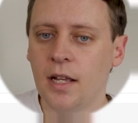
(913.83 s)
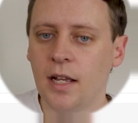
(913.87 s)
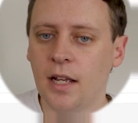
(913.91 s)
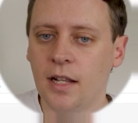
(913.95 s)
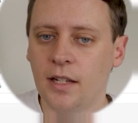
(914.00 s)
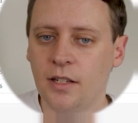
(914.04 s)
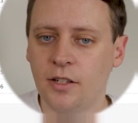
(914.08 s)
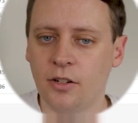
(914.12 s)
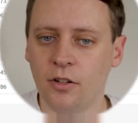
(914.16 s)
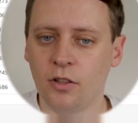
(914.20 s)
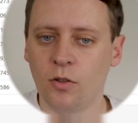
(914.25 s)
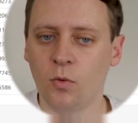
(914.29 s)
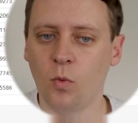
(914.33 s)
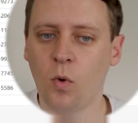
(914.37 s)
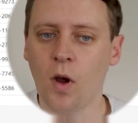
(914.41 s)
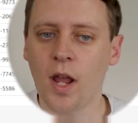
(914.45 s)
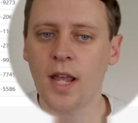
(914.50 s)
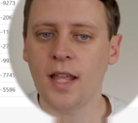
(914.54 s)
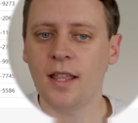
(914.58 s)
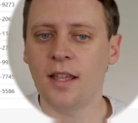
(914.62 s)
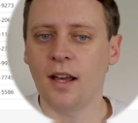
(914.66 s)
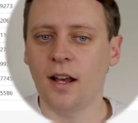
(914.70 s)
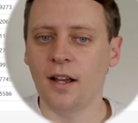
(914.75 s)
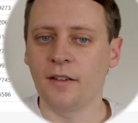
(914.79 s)
And so the
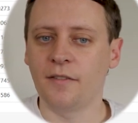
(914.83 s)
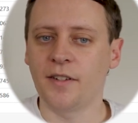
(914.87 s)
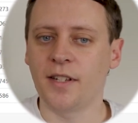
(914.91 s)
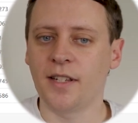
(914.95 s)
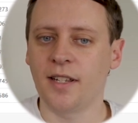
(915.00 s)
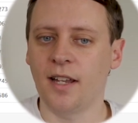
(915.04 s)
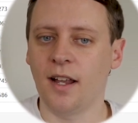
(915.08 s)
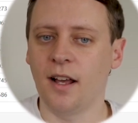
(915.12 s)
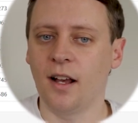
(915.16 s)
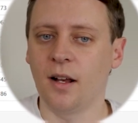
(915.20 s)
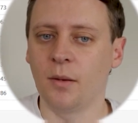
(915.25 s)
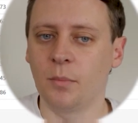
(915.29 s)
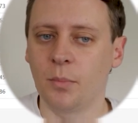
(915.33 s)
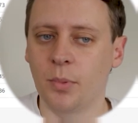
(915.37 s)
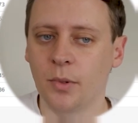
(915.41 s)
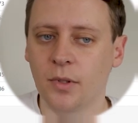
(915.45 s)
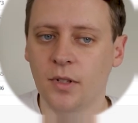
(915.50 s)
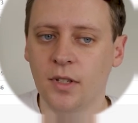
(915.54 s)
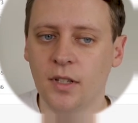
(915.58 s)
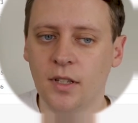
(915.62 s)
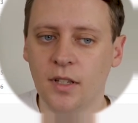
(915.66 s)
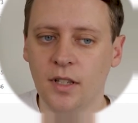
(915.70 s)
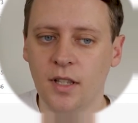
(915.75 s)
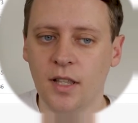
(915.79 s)
way that I've set up
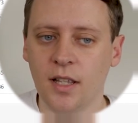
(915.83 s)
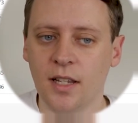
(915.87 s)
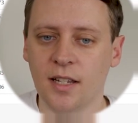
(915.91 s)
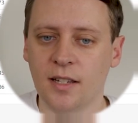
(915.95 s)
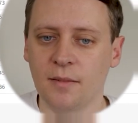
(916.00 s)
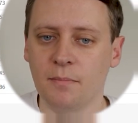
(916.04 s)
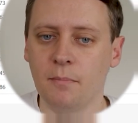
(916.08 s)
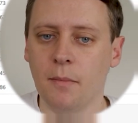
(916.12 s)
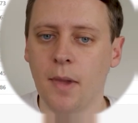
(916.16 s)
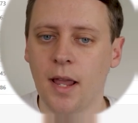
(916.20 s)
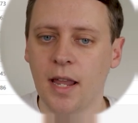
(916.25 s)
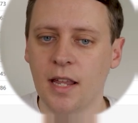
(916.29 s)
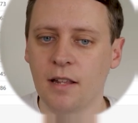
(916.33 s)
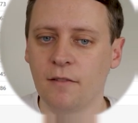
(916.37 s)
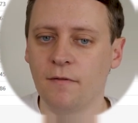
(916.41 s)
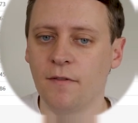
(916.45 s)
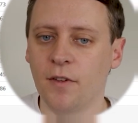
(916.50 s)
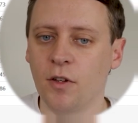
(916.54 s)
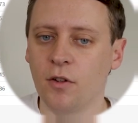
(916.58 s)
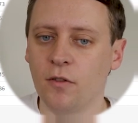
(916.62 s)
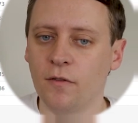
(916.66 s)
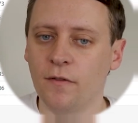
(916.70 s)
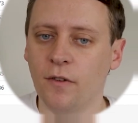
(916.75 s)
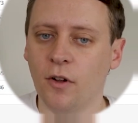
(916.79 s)
this main
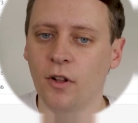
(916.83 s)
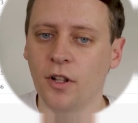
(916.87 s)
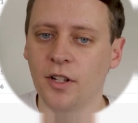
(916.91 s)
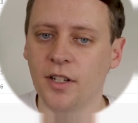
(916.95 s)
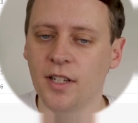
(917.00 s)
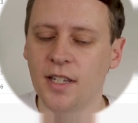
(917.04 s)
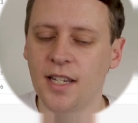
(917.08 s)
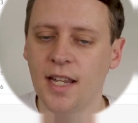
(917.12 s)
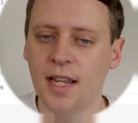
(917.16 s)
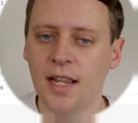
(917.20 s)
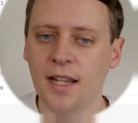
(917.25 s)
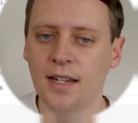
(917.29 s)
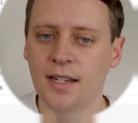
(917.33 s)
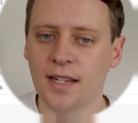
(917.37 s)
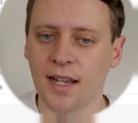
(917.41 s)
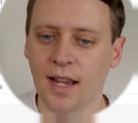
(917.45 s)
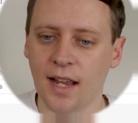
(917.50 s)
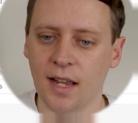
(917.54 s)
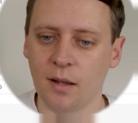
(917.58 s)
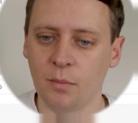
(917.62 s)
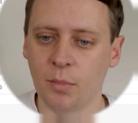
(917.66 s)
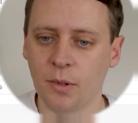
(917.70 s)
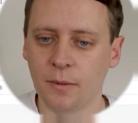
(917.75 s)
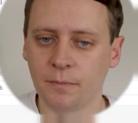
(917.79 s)
view volunteer
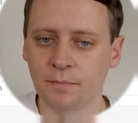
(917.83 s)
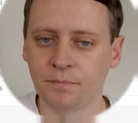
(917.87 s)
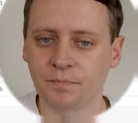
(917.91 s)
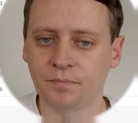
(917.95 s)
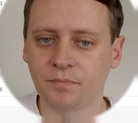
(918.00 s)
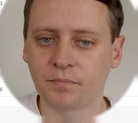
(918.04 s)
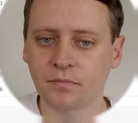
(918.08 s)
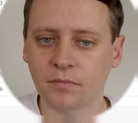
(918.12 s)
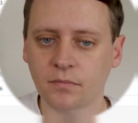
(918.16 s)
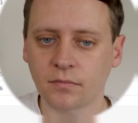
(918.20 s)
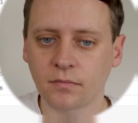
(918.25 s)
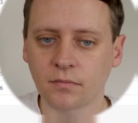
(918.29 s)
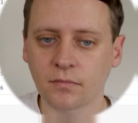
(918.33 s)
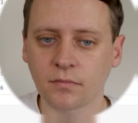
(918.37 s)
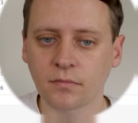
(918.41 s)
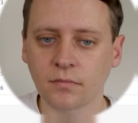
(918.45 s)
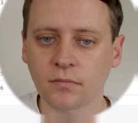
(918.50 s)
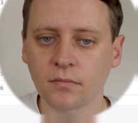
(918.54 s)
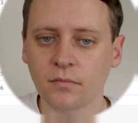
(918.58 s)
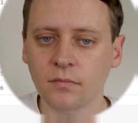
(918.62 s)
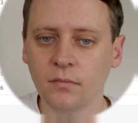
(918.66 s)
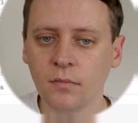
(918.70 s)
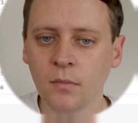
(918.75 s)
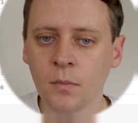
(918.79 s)
tab
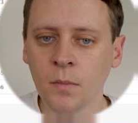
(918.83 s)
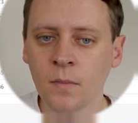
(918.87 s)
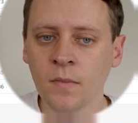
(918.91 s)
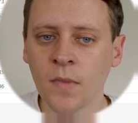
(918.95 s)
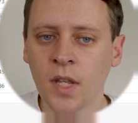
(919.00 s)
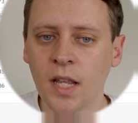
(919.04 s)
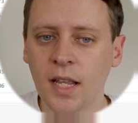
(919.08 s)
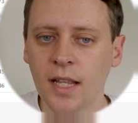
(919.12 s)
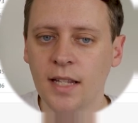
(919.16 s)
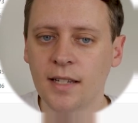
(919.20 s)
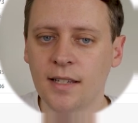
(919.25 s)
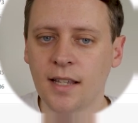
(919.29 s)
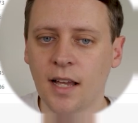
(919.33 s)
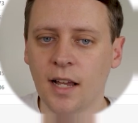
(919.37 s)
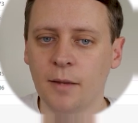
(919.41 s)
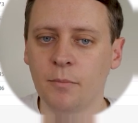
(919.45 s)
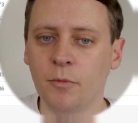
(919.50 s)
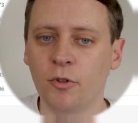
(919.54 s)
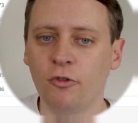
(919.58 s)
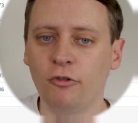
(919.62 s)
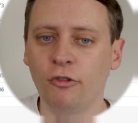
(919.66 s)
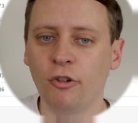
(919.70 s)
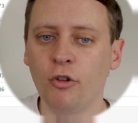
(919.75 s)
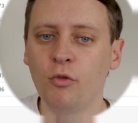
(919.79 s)
is that
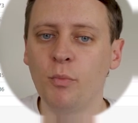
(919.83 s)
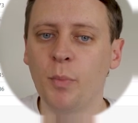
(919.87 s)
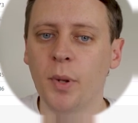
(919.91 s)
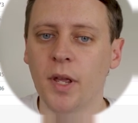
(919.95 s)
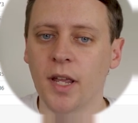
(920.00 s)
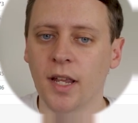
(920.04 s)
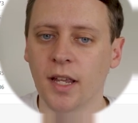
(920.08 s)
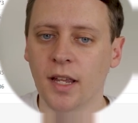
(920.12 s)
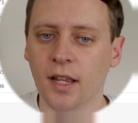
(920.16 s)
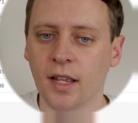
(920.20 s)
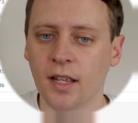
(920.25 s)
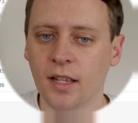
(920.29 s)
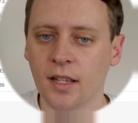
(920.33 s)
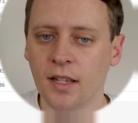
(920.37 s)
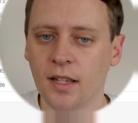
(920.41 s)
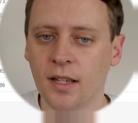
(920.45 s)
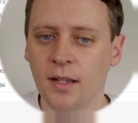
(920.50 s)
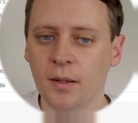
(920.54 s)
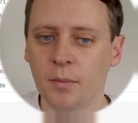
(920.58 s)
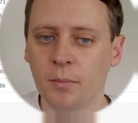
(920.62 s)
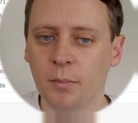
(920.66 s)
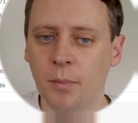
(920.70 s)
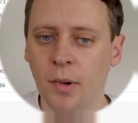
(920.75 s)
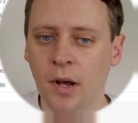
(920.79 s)
I'm grouping
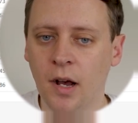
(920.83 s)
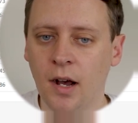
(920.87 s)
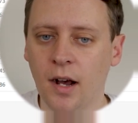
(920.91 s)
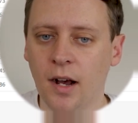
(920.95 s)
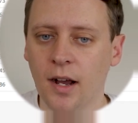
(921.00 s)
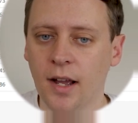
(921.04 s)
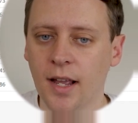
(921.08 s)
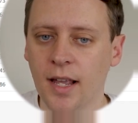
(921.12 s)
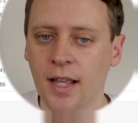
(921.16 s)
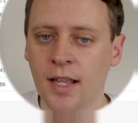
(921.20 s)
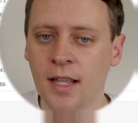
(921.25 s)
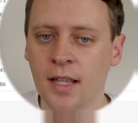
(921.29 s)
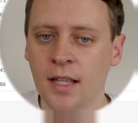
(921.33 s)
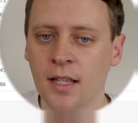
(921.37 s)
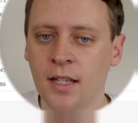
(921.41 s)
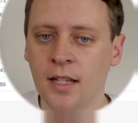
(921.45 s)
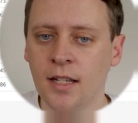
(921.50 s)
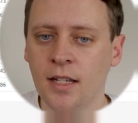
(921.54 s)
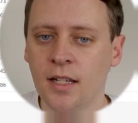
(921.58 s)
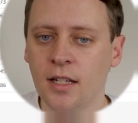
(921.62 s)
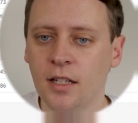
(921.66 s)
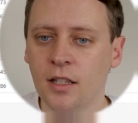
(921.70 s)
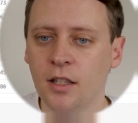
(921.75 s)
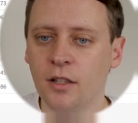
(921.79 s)
by
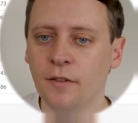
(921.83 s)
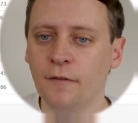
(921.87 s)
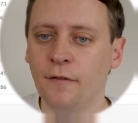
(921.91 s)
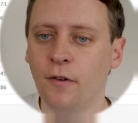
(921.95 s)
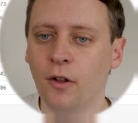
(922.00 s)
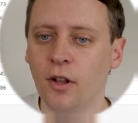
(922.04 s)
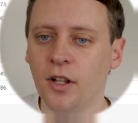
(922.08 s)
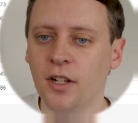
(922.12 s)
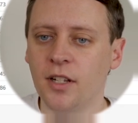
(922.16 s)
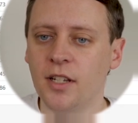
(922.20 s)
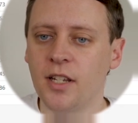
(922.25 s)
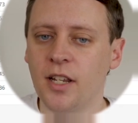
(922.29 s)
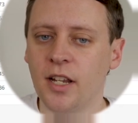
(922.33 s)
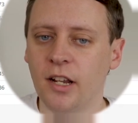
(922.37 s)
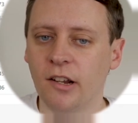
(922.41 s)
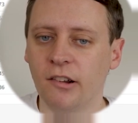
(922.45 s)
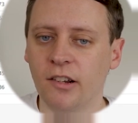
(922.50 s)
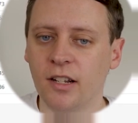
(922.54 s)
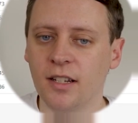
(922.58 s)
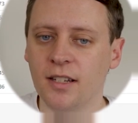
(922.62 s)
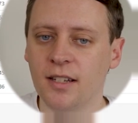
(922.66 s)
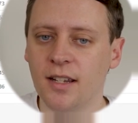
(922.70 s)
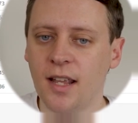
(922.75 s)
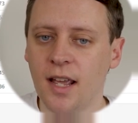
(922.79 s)
the
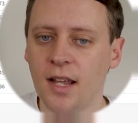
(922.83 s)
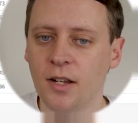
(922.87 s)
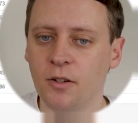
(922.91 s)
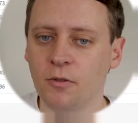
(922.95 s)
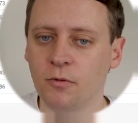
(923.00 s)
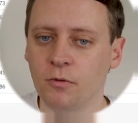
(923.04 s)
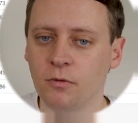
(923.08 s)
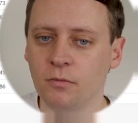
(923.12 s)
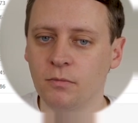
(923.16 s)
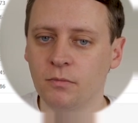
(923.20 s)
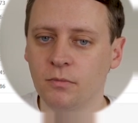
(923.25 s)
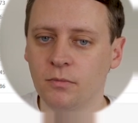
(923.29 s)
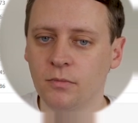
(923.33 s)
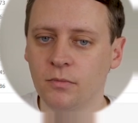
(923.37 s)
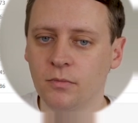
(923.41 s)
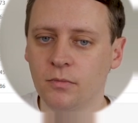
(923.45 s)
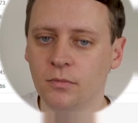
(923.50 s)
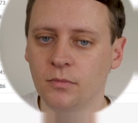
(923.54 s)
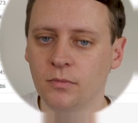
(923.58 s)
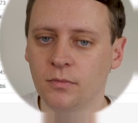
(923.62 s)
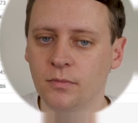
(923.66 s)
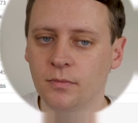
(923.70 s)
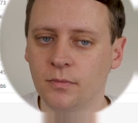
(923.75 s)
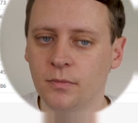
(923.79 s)
volunteering schedule.
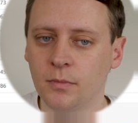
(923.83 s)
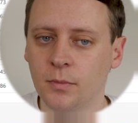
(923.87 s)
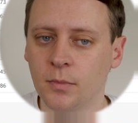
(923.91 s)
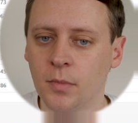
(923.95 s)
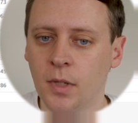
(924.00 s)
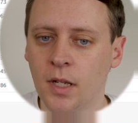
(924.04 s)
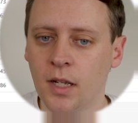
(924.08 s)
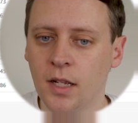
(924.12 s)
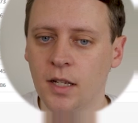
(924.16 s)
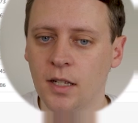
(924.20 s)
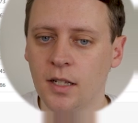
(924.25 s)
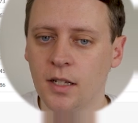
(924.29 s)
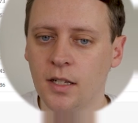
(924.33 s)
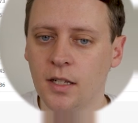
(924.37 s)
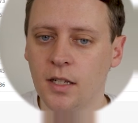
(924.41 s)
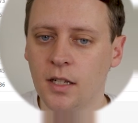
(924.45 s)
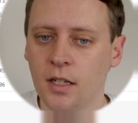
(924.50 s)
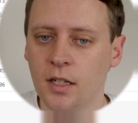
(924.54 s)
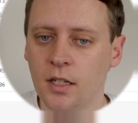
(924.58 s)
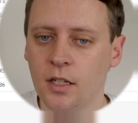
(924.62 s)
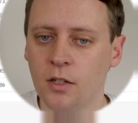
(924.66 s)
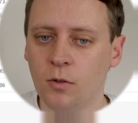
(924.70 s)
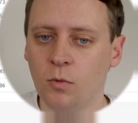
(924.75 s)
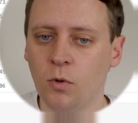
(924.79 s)

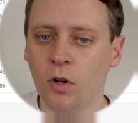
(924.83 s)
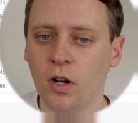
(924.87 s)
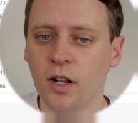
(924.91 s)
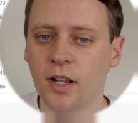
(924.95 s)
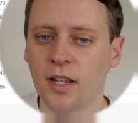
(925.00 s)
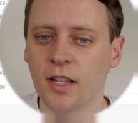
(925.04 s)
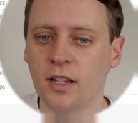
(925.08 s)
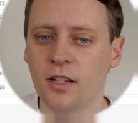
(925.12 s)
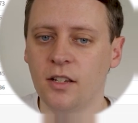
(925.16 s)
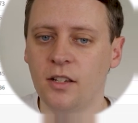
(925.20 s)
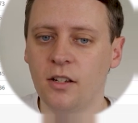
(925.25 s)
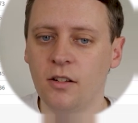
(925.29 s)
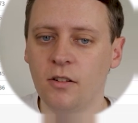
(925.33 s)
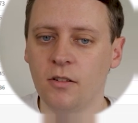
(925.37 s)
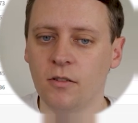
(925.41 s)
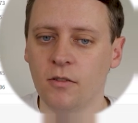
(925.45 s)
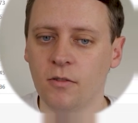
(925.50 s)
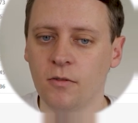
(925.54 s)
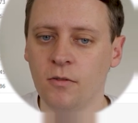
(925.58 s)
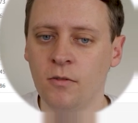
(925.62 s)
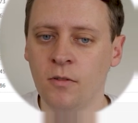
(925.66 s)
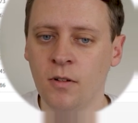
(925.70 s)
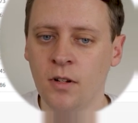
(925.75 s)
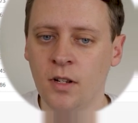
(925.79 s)
So what I can
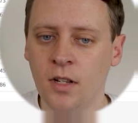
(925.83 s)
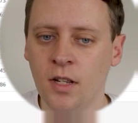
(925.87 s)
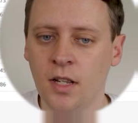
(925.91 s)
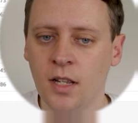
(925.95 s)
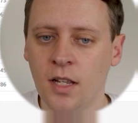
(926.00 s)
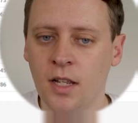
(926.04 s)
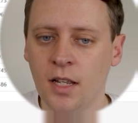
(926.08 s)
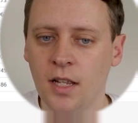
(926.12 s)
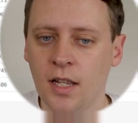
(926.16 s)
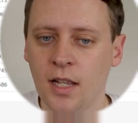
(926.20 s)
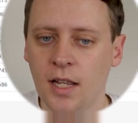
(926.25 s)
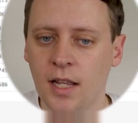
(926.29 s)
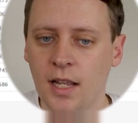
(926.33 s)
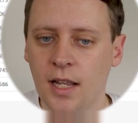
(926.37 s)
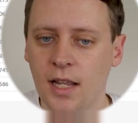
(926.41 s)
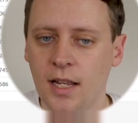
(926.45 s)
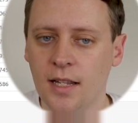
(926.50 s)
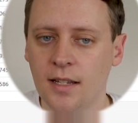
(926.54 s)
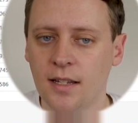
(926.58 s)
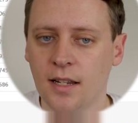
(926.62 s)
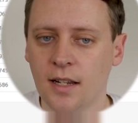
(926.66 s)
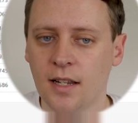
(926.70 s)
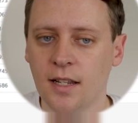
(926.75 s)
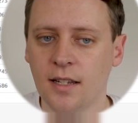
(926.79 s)
do
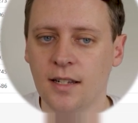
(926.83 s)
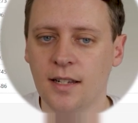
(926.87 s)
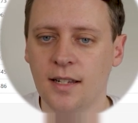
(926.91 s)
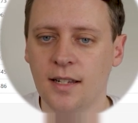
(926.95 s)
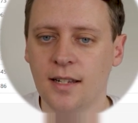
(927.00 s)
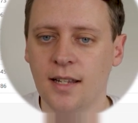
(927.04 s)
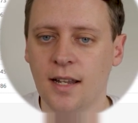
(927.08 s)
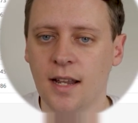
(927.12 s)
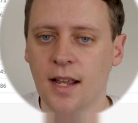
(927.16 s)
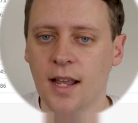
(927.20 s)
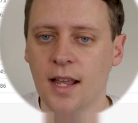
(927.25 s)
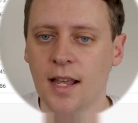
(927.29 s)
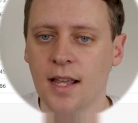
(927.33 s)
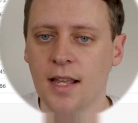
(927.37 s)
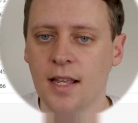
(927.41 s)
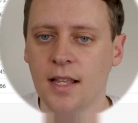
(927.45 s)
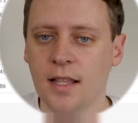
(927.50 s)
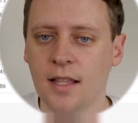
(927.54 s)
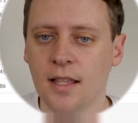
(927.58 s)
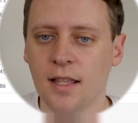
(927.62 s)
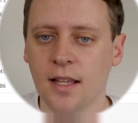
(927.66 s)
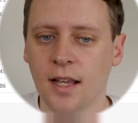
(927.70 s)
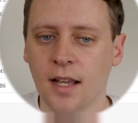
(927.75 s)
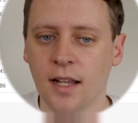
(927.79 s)
is I can say
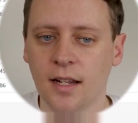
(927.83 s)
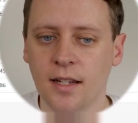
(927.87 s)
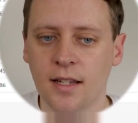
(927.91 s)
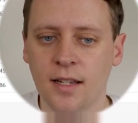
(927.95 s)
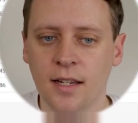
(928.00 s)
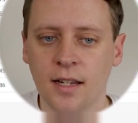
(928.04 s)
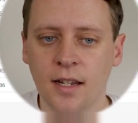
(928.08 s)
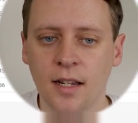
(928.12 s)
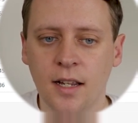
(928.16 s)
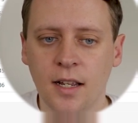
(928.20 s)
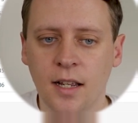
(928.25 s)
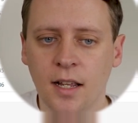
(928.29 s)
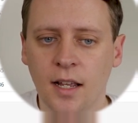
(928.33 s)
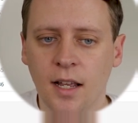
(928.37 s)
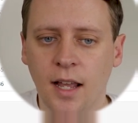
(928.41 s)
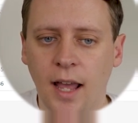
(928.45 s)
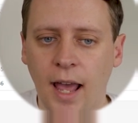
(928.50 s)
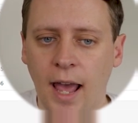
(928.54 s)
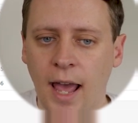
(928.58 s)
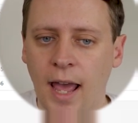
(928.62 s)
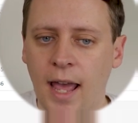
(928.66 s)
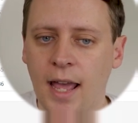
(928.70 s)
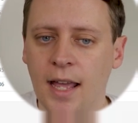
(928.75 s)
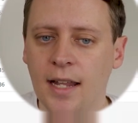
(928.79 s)
that
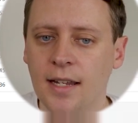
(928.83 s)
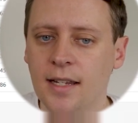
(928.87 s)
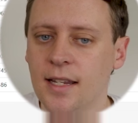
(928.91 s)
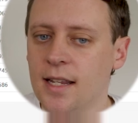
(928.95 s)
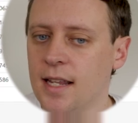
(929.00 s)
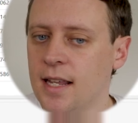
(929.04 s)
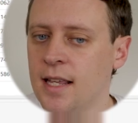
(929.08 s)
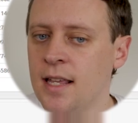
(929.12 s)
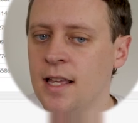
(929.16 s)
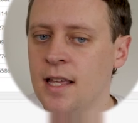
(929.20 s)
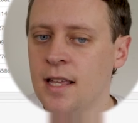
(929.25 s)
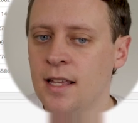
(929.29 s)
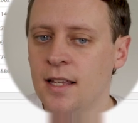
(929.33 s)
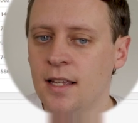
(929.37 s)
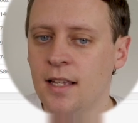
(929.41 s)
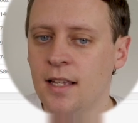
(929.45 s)
Andy